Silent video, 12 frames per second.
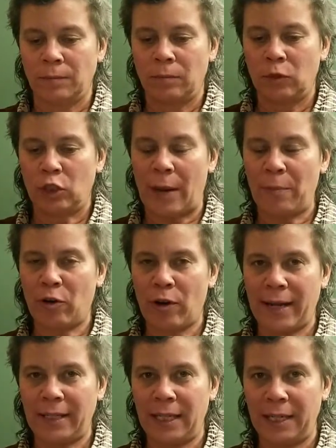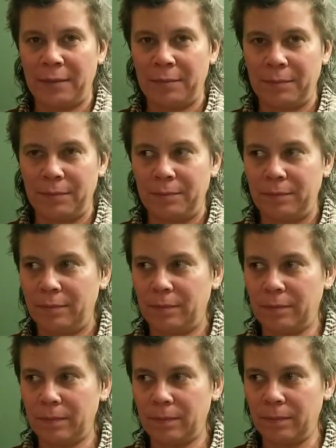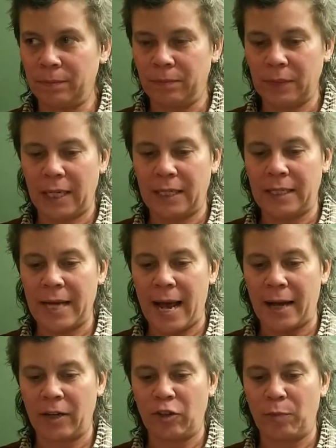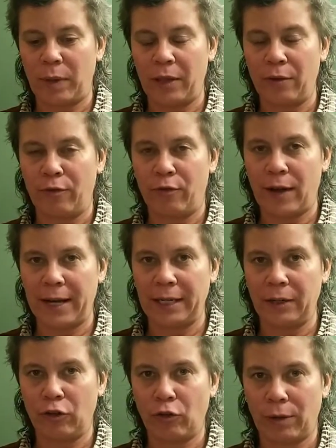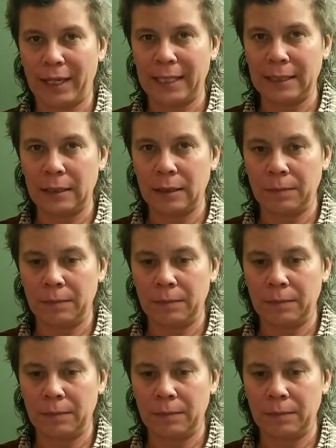Chapter 19. Attacked by the Fighting Trees.